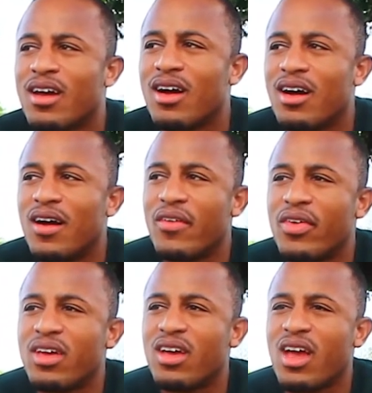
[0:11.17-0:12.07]
Uh,
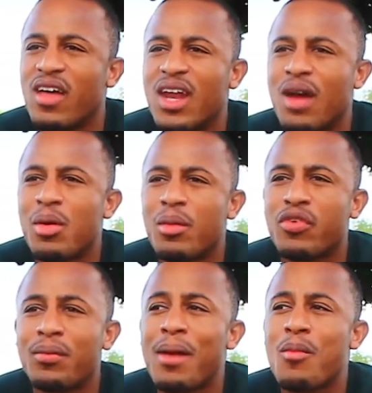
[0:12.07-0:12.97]
and then I remember
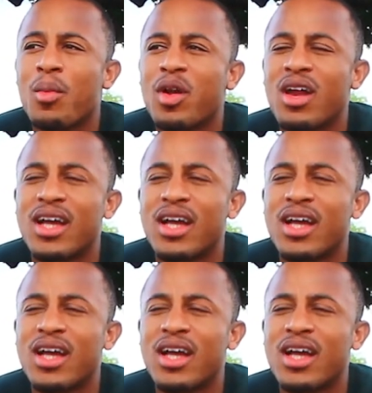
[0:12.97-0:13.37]
from that moment on,